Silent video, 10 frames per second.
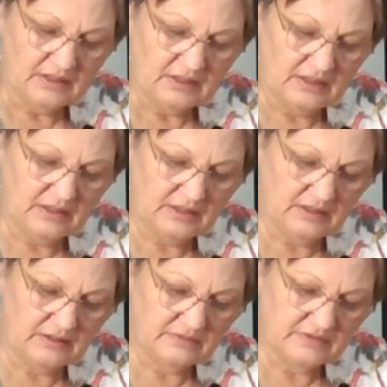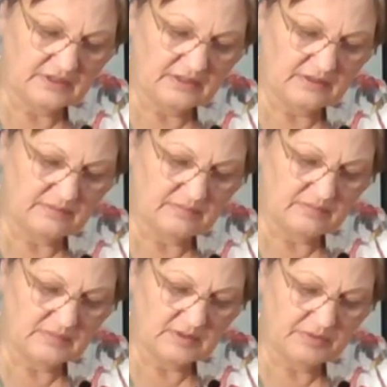and
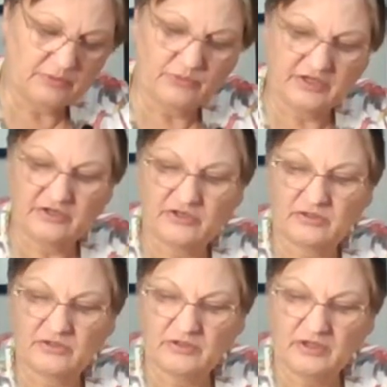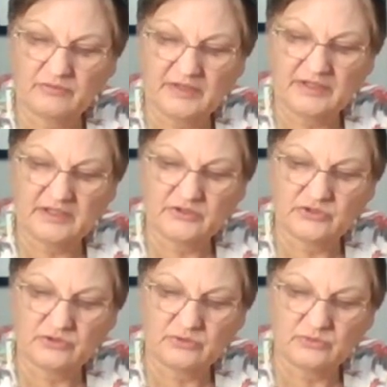but we're not ready
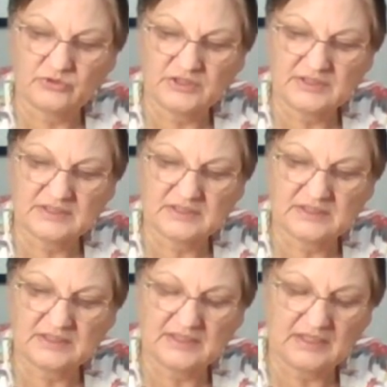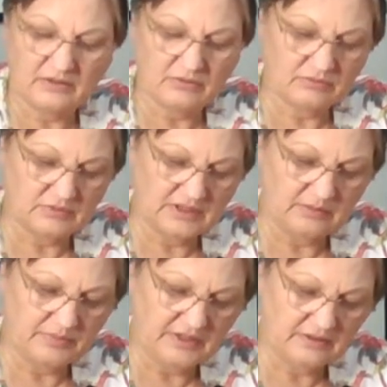to just sit down and
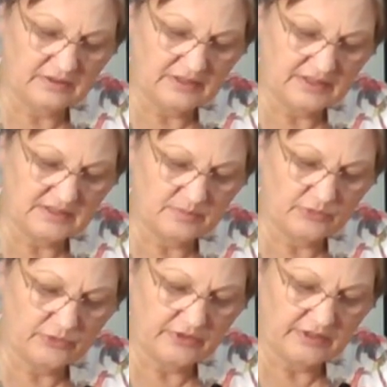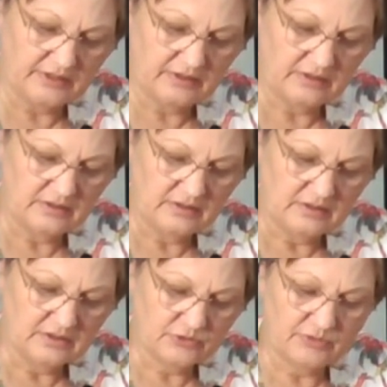be in a lazy boy,
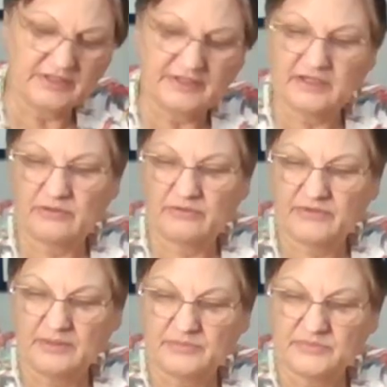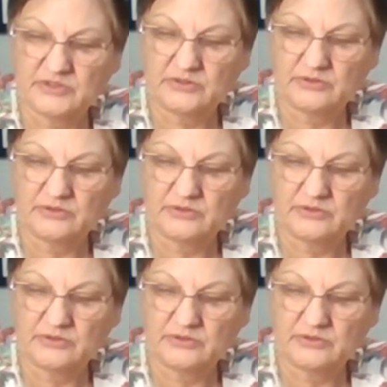twiddling our thumbs.